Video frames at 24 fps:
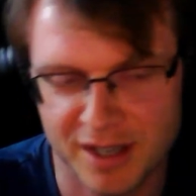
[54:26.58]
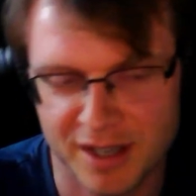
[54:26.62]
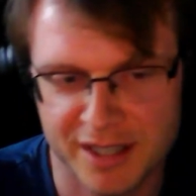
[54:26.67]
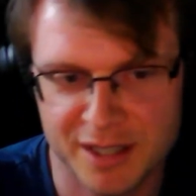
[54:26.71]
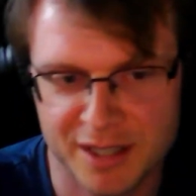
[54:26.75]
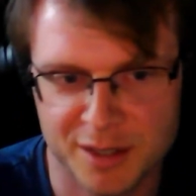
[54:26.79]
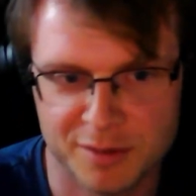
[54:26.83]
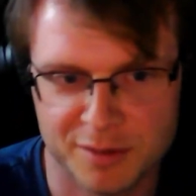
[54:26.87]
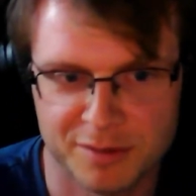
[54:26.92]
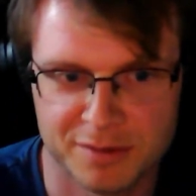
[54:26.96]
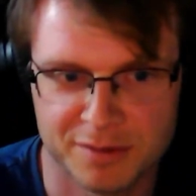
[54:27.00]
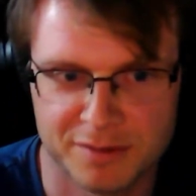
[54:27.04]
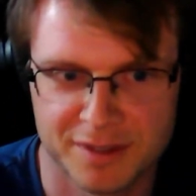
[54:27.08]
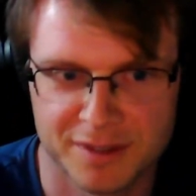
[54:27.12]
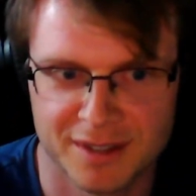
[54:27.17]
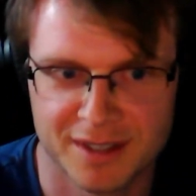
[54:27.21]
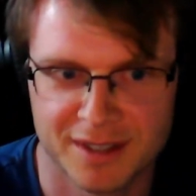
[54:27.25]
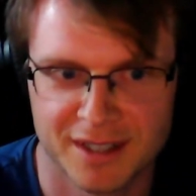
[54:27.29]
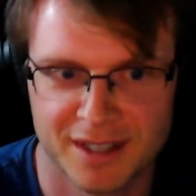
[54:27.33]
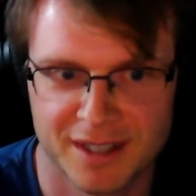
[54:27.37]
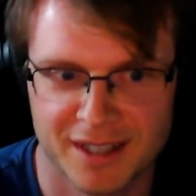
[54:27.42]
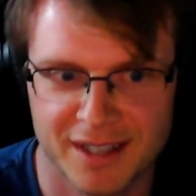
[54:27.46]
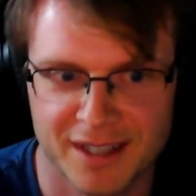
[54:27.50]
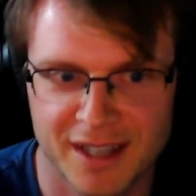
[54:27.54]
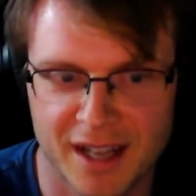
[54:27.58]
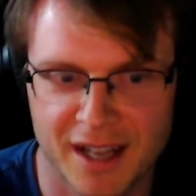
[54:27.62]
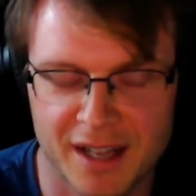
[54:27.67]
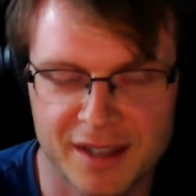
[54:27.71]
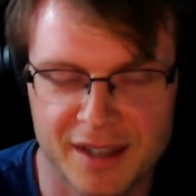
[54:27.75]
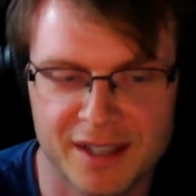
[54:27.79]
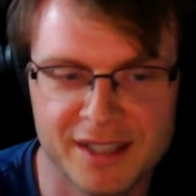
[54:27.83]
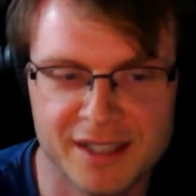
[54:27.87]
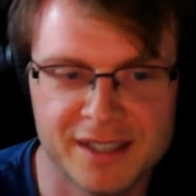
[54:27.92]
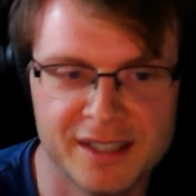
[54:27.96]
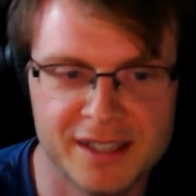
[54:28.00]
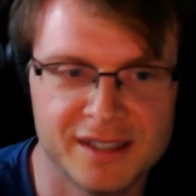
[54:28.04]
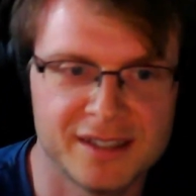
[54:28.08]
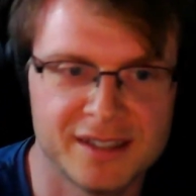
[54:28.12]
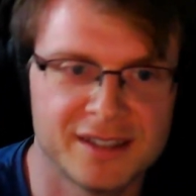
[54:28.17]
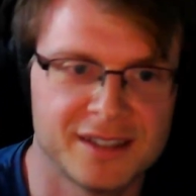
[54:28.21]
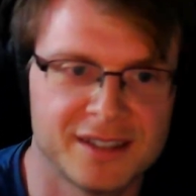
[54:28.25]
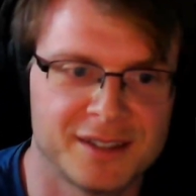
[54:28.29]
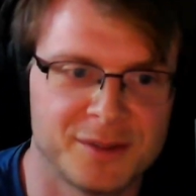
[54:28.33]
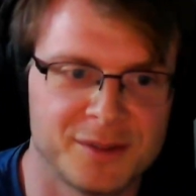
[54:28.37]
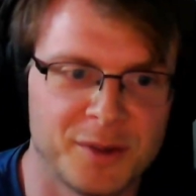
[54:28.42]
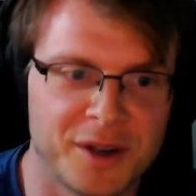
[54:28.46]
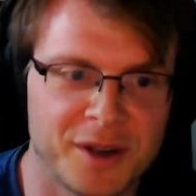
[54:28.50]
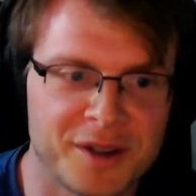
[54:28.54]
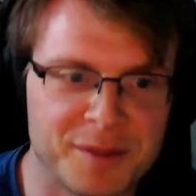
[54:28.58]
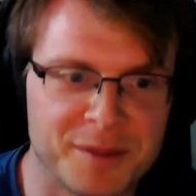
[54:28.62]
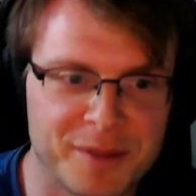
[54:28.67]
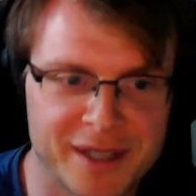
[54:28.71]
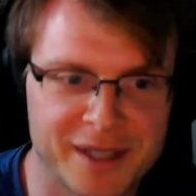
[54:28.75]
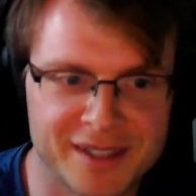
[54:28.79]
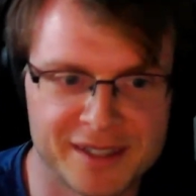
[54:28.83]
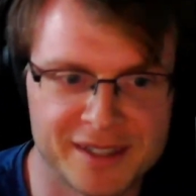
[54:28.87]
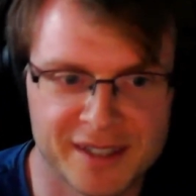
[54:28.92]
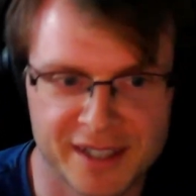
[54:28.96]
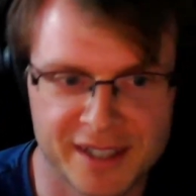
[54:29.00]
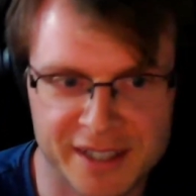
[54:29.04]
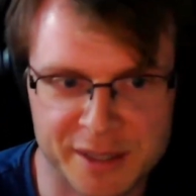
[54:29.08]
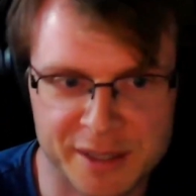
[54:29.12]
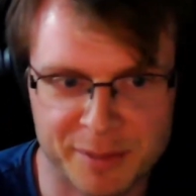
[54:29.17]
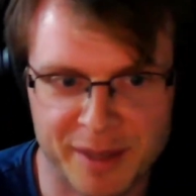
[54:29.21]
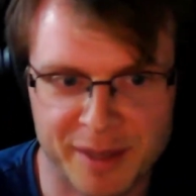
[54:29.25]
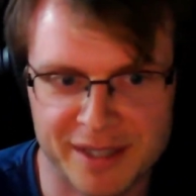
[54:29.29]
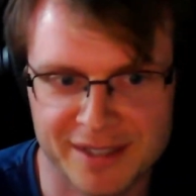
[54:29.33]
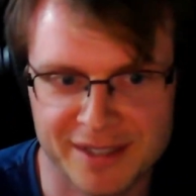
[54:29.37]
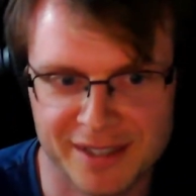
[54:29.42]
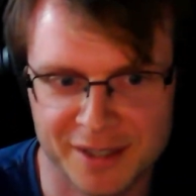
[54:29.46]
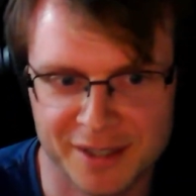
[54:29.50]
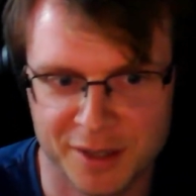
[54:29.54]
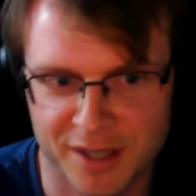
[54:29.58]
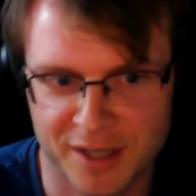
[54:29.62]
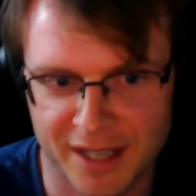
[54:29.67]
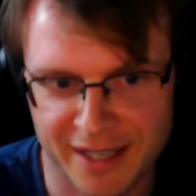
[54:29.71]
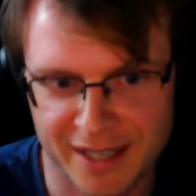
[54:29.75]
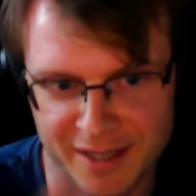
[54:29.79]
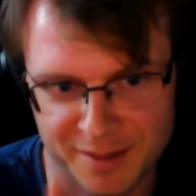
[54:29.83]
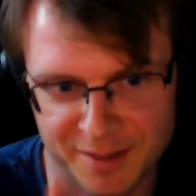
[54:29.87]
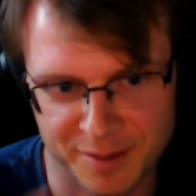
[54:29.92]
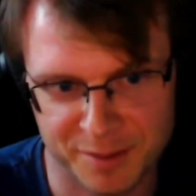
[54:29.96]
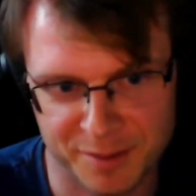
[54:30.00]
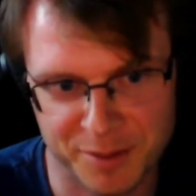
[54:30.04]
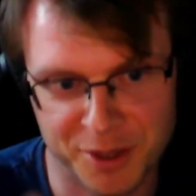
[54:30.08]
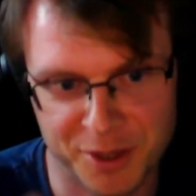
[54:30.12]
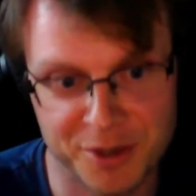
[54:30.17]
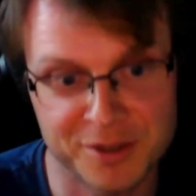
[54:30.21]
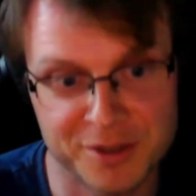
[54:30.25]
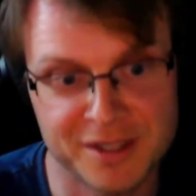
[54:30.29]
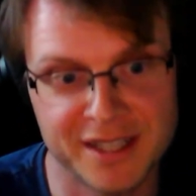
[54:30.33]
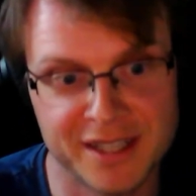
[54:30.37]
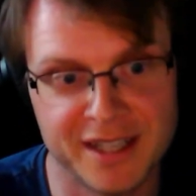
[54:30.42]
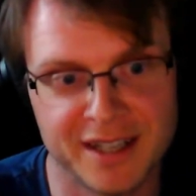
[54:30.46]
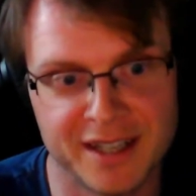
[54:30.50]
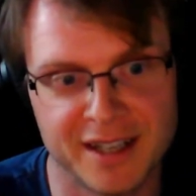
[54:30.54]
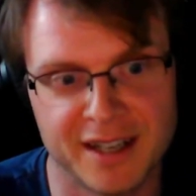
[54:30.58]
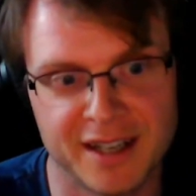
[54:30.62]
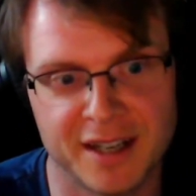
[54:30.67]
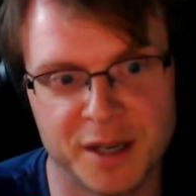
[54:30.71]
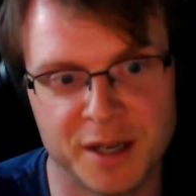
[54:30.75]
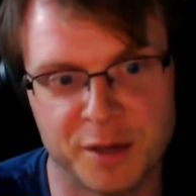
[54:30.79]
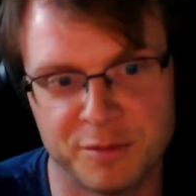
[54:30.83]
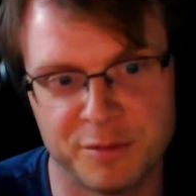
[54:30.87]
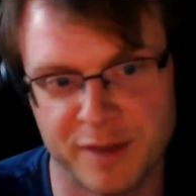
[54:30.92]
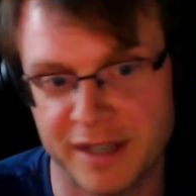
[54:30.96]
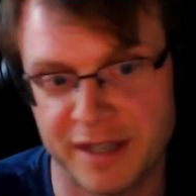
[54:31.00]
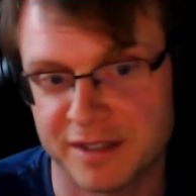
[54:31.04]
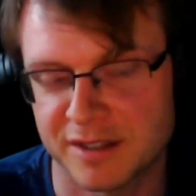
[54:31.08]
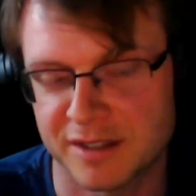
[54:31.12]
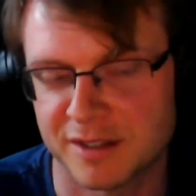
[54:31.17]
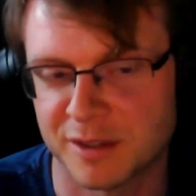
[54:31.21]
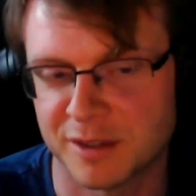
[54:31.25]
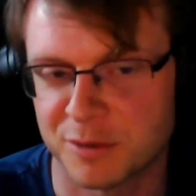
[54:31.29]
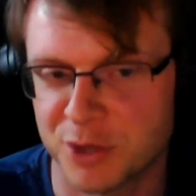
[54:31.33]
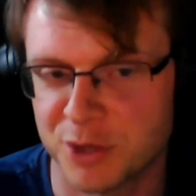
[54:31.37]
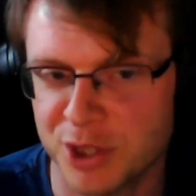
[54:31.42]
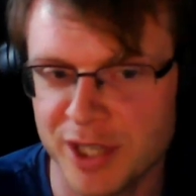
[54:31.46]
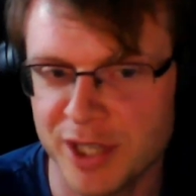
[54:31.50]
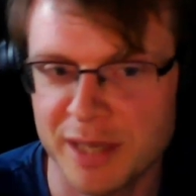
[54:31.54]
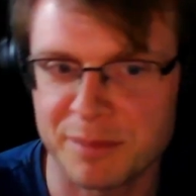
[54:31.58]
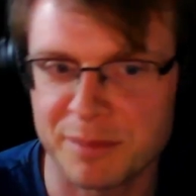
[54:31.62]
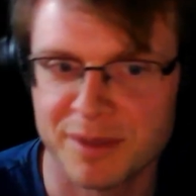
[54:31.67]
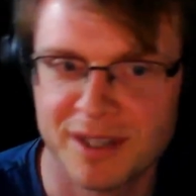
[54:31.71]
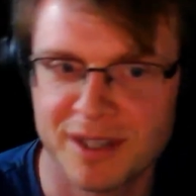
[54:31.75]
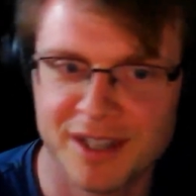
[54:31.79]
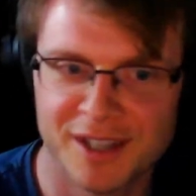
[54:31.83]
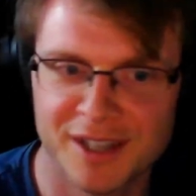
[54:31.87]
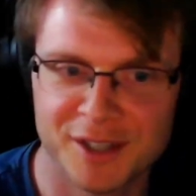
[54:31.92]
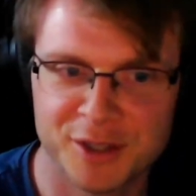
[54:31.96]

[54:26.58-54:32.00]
kind of, this is one of the big design spaces on like, because the effects are so cheap,